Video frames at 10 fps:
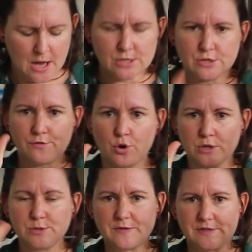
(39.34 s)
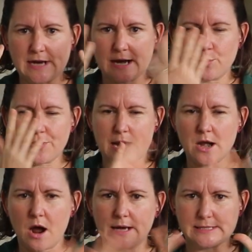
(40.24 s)
So of course we've started with our
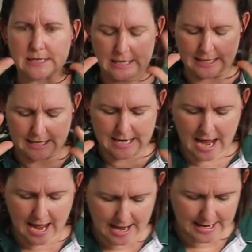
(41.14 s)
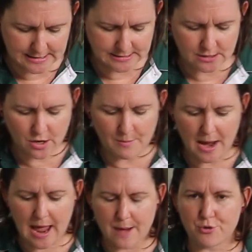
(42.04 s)
nice clean hands. I've got
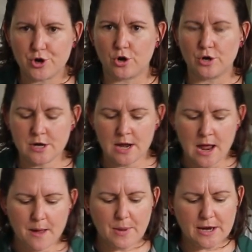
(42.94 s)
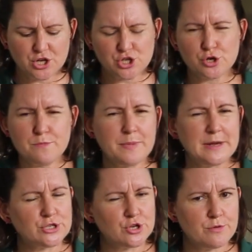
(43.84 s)
my apron on, but you shouldn't
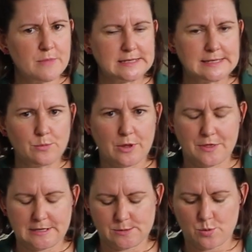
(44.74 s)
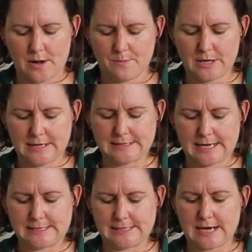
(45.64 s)
be too messy with this one. So let's
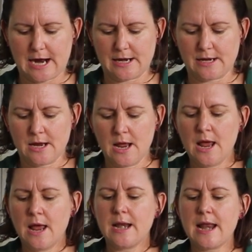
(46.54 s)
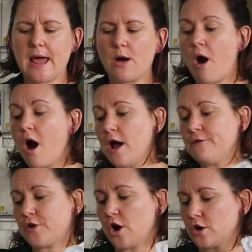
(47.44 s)
get started. Now
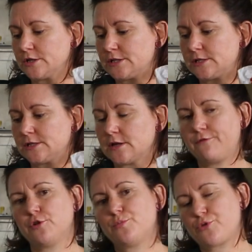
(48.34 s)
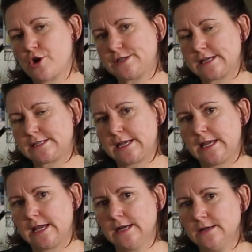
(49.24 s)
I've got a food processor
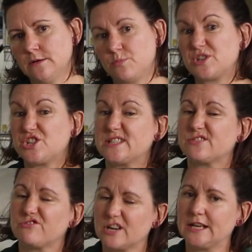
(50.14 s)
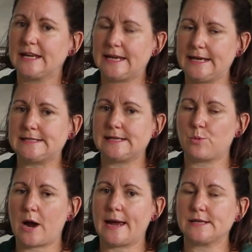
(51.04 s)
here, which is a really easy
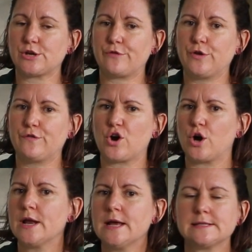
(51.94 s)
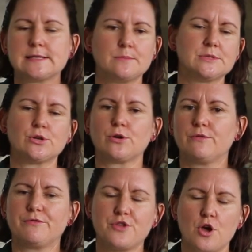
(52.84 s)
way. So if you've got some sort
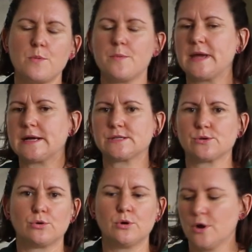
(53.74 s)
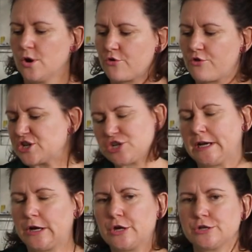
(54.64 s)
of Thermomix or
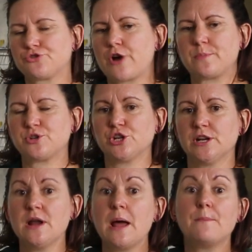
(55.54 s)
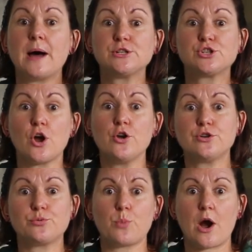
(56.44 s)
crushing contraption, but
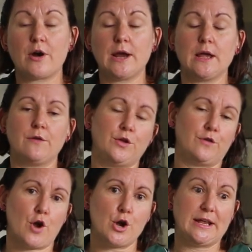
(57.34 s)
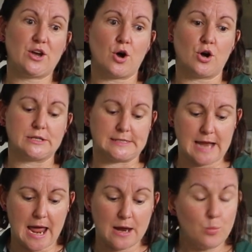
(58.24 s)
don't worry, if you've only got
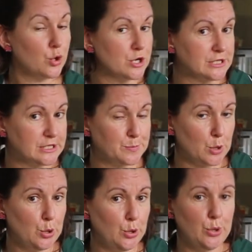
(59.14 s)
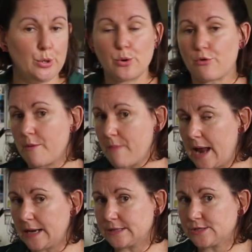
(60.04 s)
a wooden spoon or a
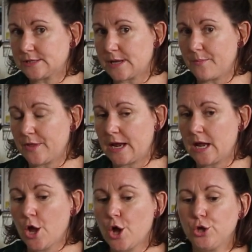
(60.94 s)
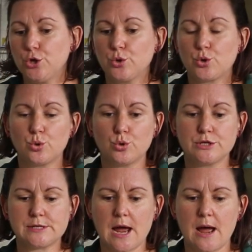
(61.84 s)
mallet or something, you
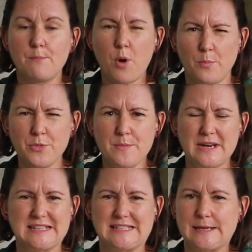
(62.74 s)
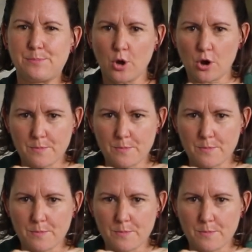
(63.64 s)
could pop them in a Ziploc